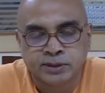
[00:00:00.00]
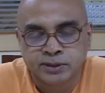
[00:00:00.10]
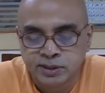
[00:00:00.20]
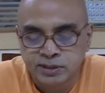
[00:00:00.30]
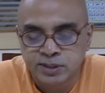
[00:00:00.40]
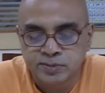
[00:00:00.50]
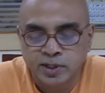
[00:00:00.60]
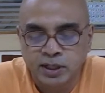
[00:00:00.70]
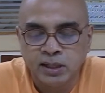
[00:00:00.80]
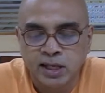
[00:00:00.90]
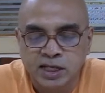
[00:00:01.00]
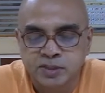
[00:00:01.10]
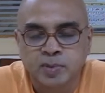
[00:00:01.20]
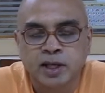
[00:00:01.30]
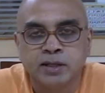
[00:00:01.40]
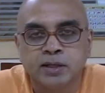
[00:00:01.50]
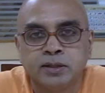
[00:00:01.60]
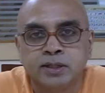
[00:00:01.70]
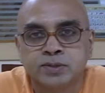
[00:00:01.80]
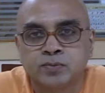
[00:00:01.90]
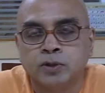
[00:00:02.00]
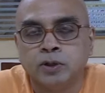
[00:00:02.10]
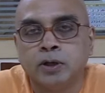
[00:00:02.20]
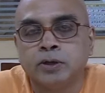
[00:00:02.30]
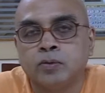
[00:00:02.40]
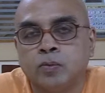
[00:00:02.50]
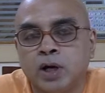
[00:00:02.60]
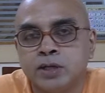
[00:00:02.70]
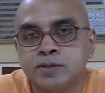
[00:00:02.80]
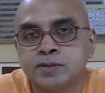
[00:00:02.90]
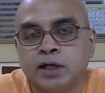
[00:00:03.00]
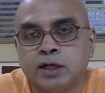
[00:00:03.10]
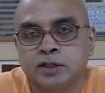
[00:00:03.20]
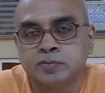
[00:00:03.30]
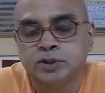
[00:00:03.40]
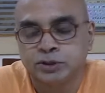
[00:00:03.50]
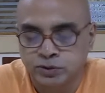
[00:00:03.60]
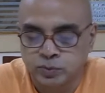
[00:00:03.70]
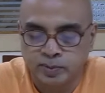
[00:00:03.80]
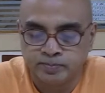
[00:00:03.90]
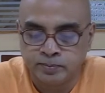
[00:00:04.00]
This is being explained in this word. What is that atmatattva?